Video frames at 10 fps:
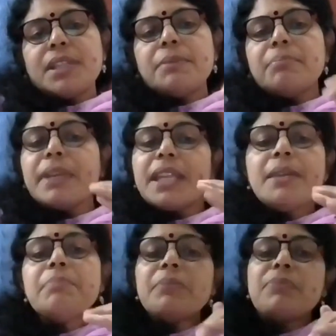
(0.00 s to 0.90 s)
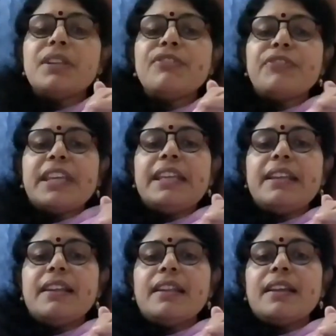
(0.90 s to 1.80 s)
But many people
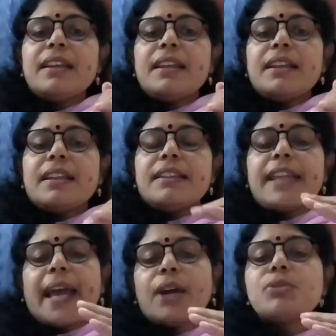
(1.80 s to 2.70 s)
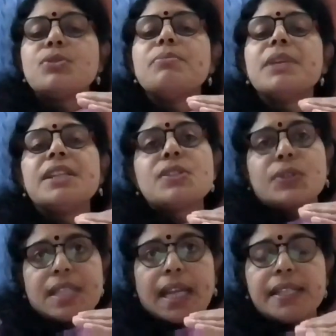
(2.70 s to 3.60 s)
feel they have to meet
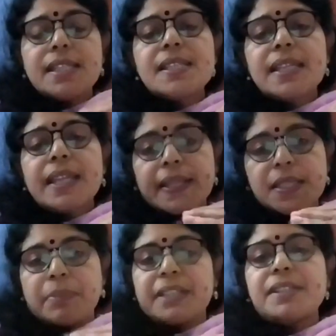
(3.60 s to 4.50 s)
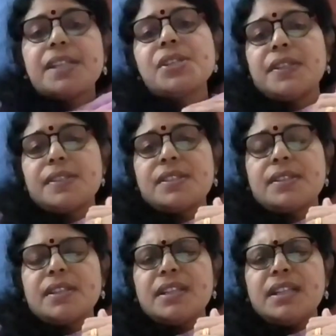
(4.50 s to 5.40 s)
society's
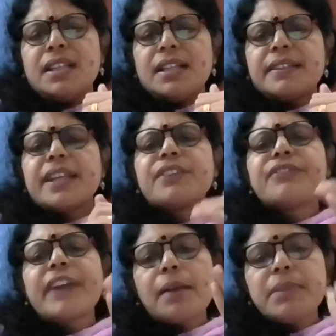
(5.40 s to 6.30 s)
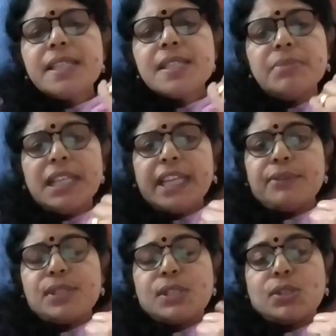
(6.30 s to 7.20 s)
expectations, their family's
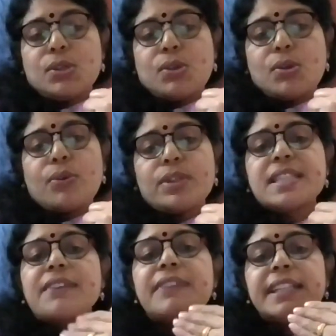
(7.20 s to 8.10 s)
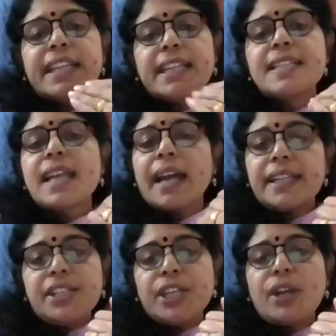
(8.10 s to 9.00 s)
beliefs, or someone else's
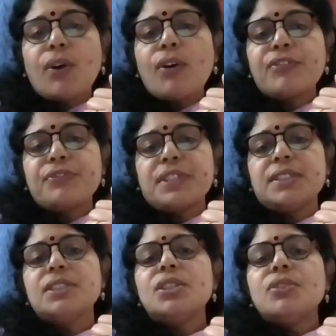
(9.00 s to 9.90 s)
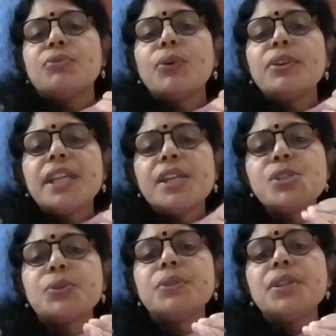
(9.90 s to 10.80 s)
idea of what they
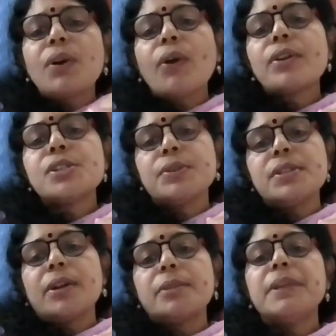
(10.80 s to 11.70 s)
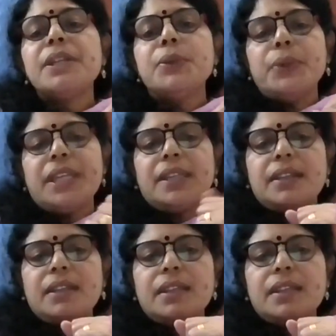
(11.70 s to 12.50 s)
should or should not be doing.